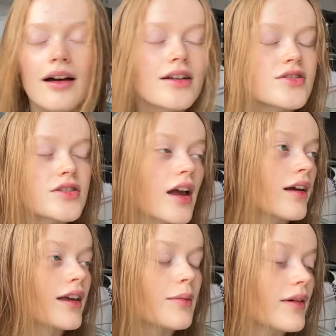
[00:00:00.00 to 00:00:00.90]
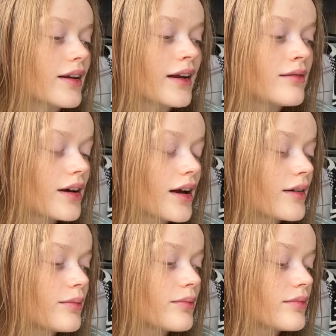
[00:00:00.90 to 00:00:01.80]
I just can't keep it clean.
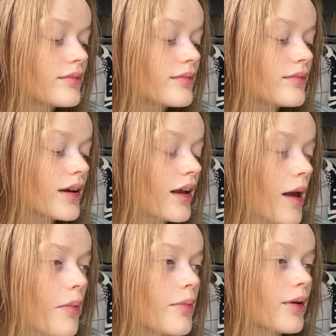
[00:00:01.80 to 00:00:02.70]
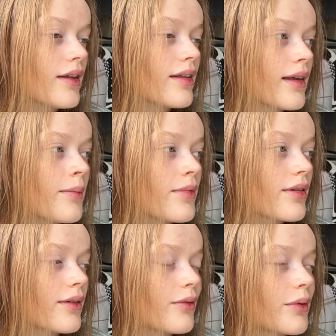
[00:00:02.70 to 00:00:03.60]
I'm incapable, it
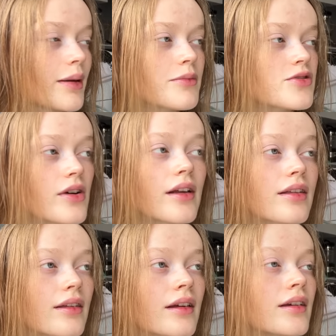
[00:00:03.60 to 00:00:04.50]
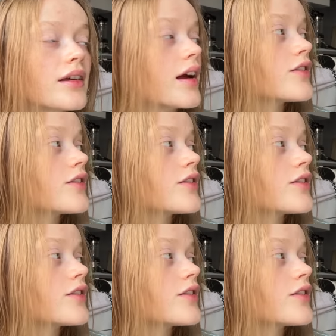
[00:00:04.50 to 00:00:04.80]
seems, of when I'm stressed. Like, I